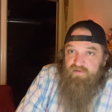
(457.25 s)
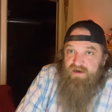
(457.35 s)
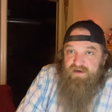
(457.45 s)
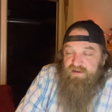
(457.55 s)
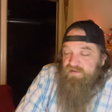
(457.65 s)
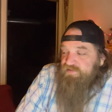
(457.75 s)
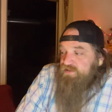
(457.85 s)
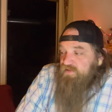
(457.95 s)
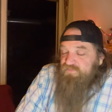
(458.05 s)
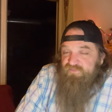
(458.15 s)
I need to get
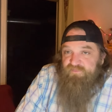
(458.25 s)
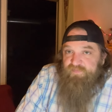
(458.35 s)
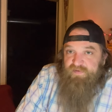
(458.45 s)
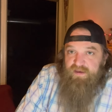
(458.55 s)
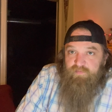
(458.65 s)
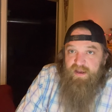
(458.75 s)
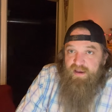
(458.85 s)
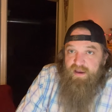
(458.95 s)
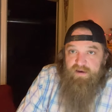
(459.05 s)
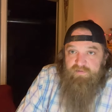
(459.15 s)
stuff in my
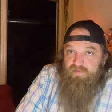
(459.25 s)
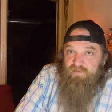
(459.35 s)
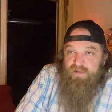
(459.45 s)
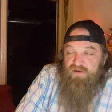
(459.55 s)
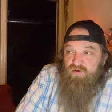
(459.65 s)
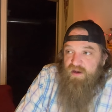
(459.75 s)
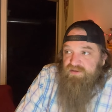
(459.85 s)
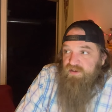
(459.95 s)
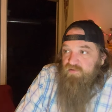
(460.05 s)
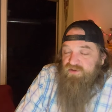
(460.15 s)
head, let you guys
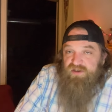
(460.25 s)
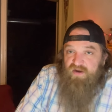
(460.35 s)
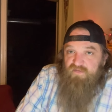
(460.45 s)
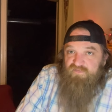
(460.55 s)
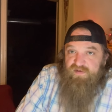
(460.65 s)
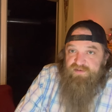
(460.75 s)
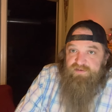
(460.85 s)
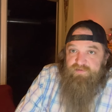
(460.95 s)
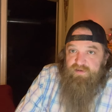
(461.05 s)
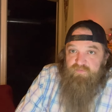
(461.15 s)
know stuff. It's
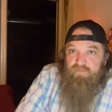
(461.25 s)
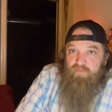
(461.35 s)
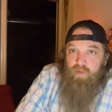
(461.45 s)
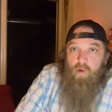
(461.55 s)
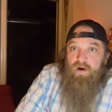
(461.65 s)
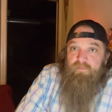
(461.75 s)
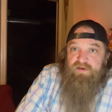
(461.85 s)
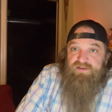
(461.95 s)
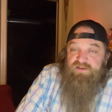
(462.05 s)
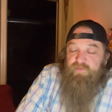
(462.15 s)
the boring
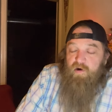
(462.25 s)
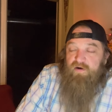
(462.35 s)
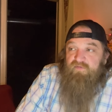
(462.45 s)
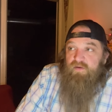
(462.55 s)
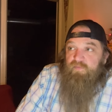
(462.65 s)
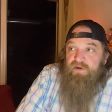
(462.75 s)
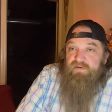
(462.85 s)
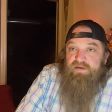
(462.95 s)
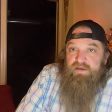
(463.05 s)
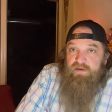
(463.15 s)
business part of it, but
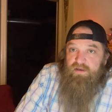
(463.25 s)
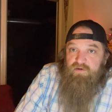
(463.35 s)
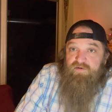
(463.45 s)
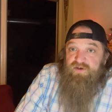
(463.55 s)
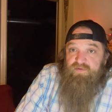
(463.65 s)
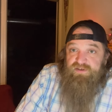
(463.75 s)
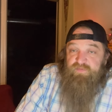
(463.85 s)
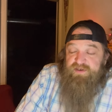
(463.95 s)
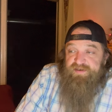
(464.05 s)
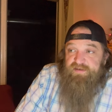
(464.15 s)
YouTube is a
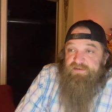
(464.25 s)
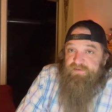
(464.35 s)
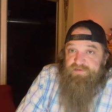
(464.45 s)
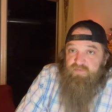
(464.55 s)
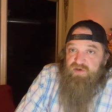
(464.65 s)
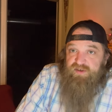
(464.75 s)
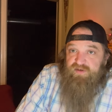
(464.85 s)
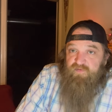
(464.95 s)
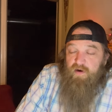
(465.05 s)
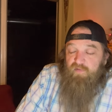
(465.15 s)
business. It's a business
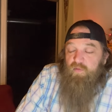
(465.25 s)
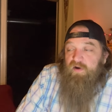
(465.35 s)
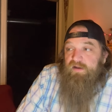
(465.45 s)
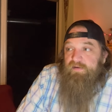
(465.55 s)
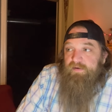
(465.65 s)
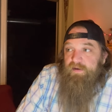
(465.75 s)
for everybody.